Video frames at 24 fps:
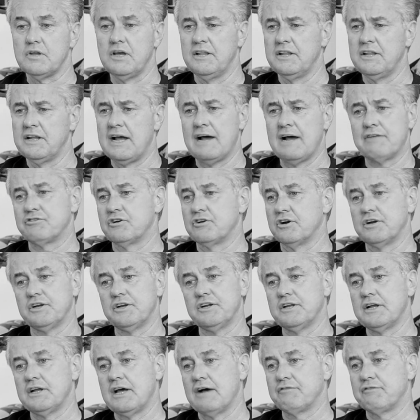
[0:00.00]
then after
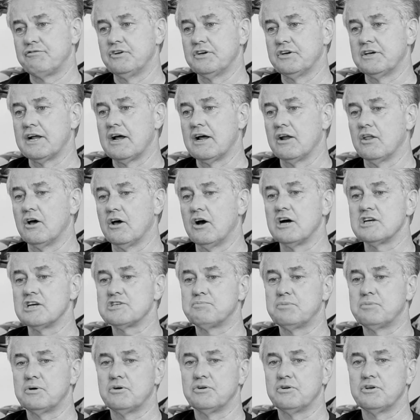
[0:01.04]
you get out of the
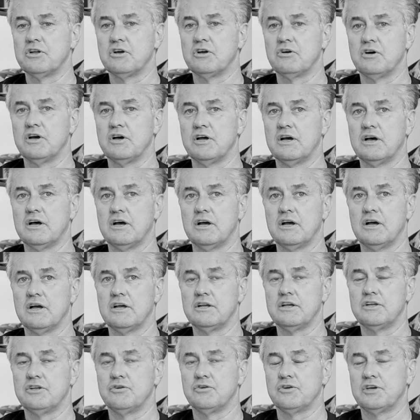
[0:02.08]
hospital, you know,
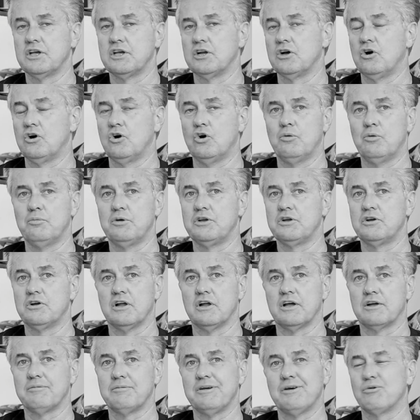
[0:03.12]
you get home and you're
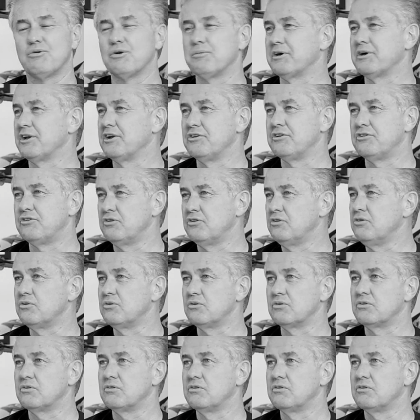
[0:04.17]
like, man, what am I going to do?